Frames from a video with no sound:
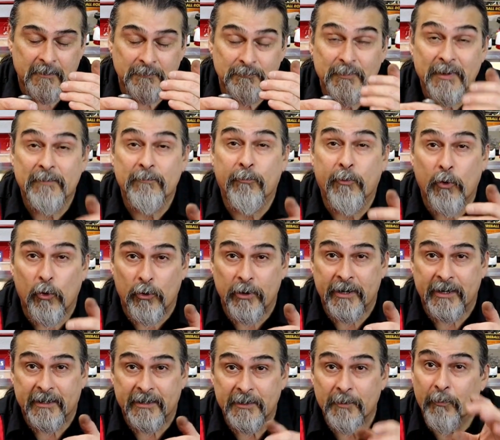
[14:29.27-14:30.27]
been
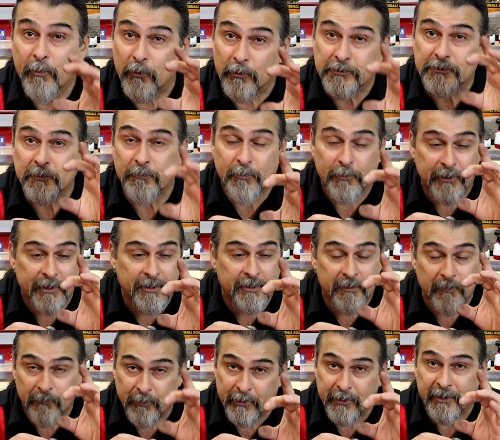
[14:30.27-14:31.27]
ported. And the ports are
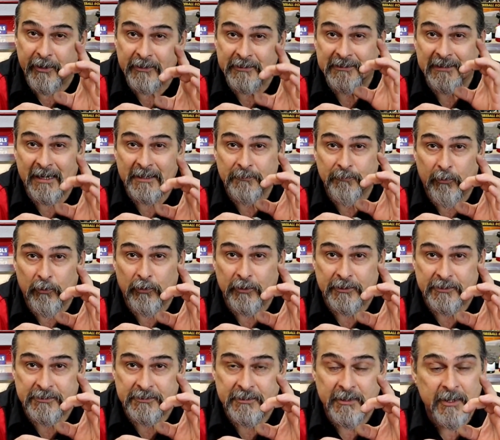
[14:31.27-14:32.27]
pretty good sized
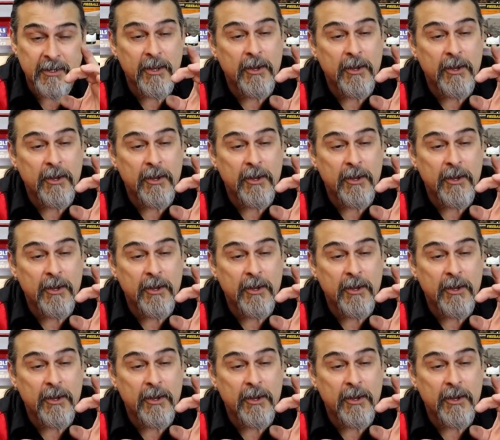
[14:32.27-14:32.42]
ports.